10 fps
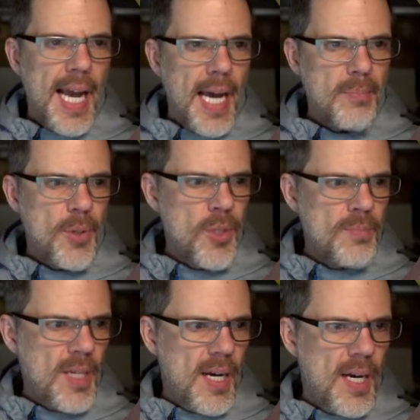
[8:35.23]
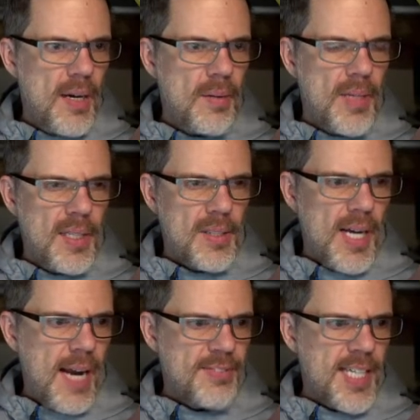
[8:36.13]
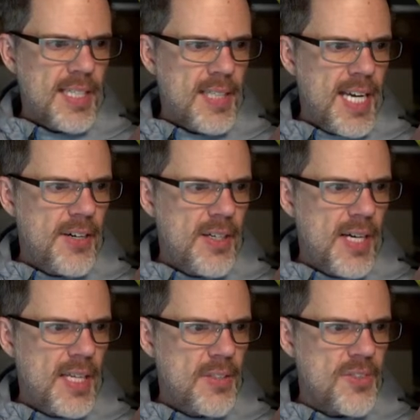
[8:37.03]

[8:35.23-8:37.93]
And boom, a little half second later,